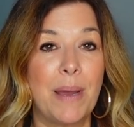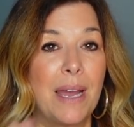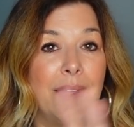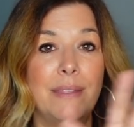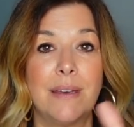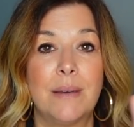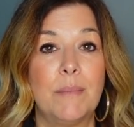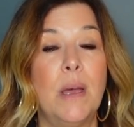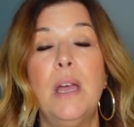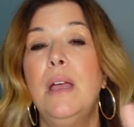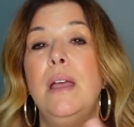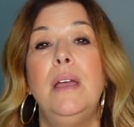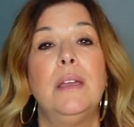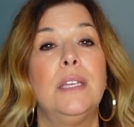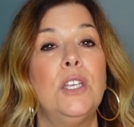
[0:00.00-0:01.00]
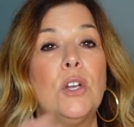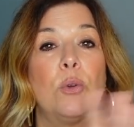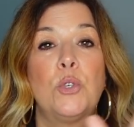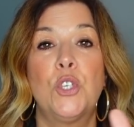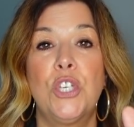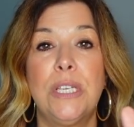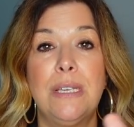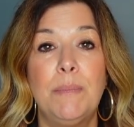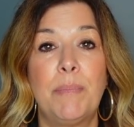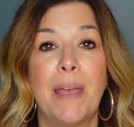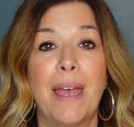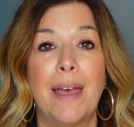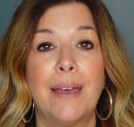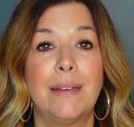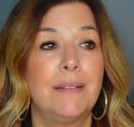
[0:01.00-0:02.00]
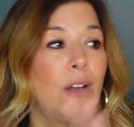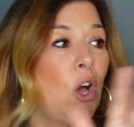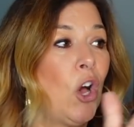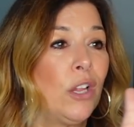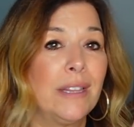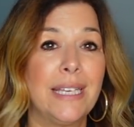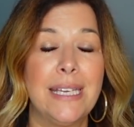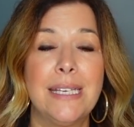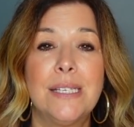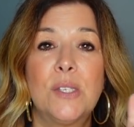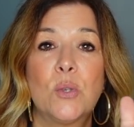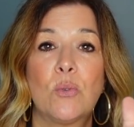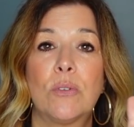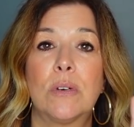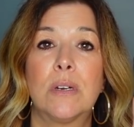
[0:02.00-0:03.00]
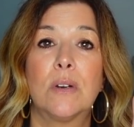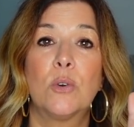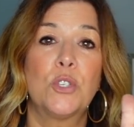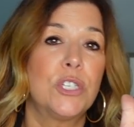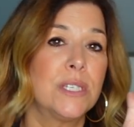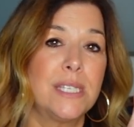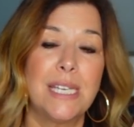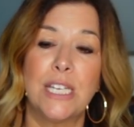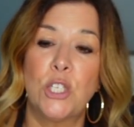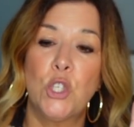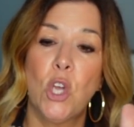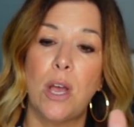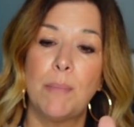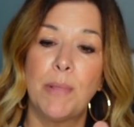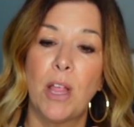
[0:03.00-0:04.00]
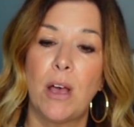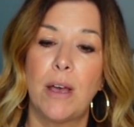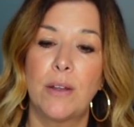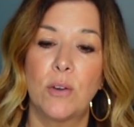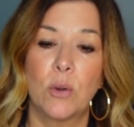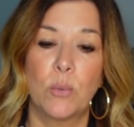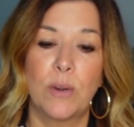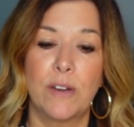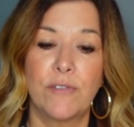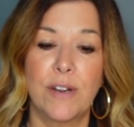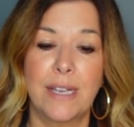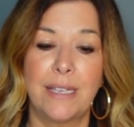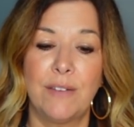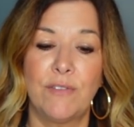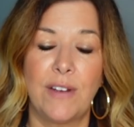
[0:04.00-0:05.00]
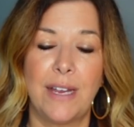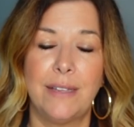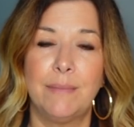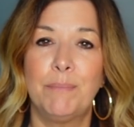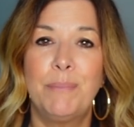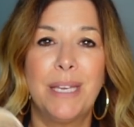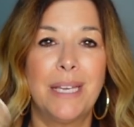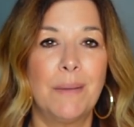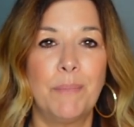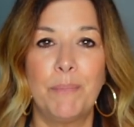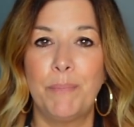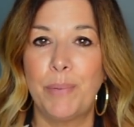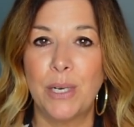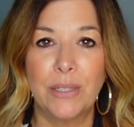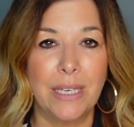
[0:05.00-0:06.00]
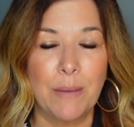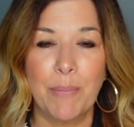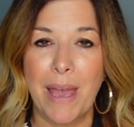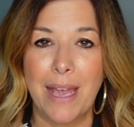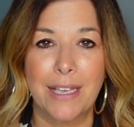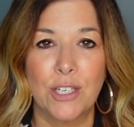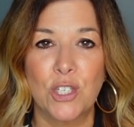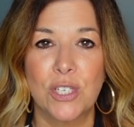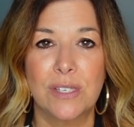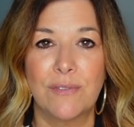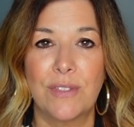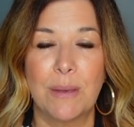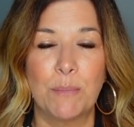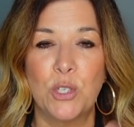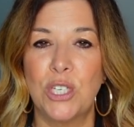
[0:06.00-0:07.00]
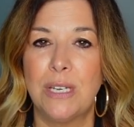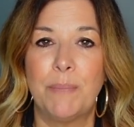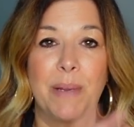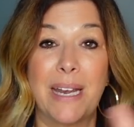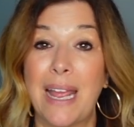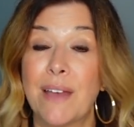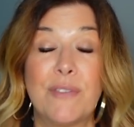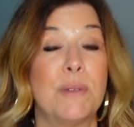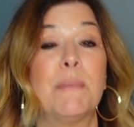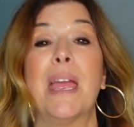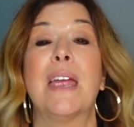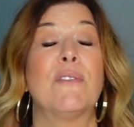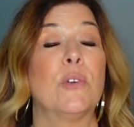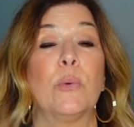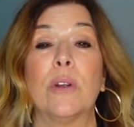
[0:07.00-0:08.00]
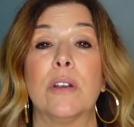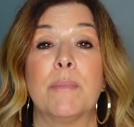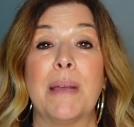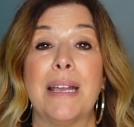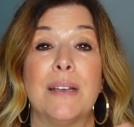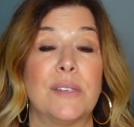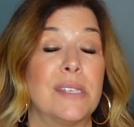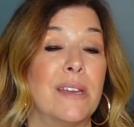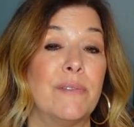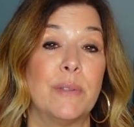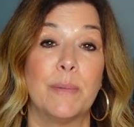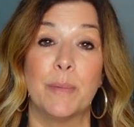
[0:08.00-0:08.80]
buy them, you know, cheap at Ollie's or Ocean State Job Lot or wherever I can find big bulky packages of them cheap. And I have them everywhere in my house. I have them